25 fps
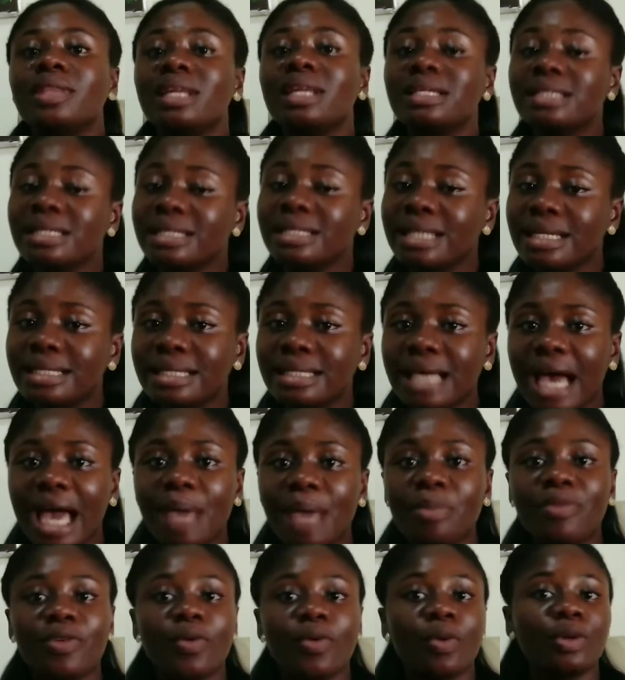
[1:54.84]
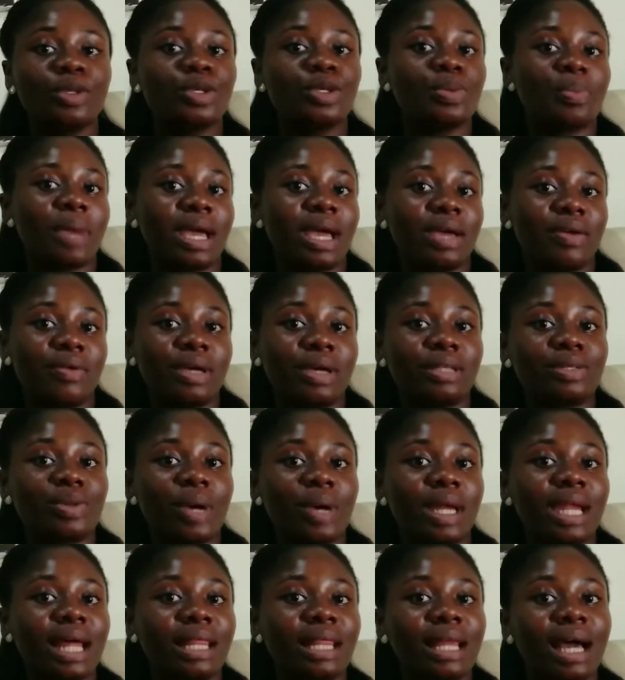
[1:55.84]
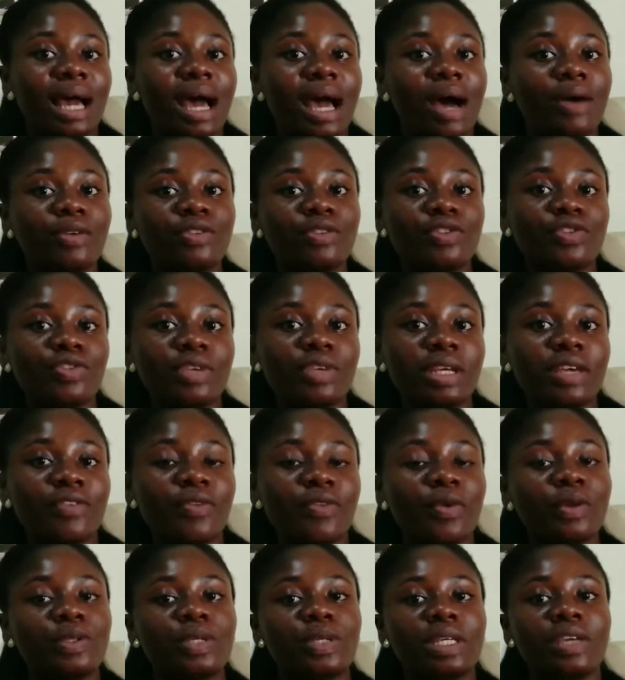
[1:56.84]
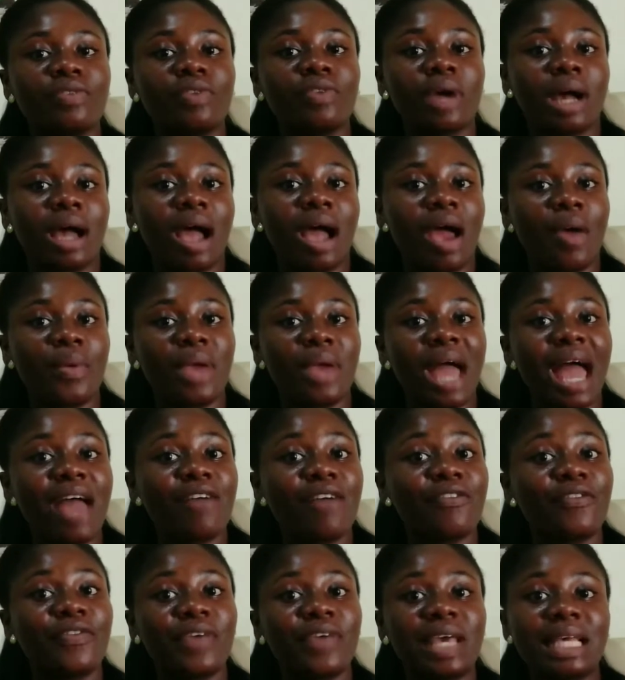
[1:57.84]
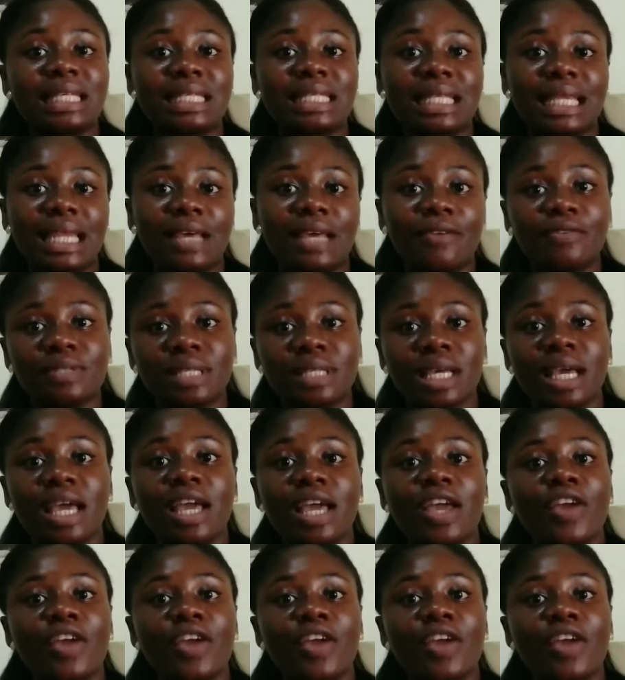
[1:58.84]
this is the time if you want to migrate to another country, if you want to give your career a facelift,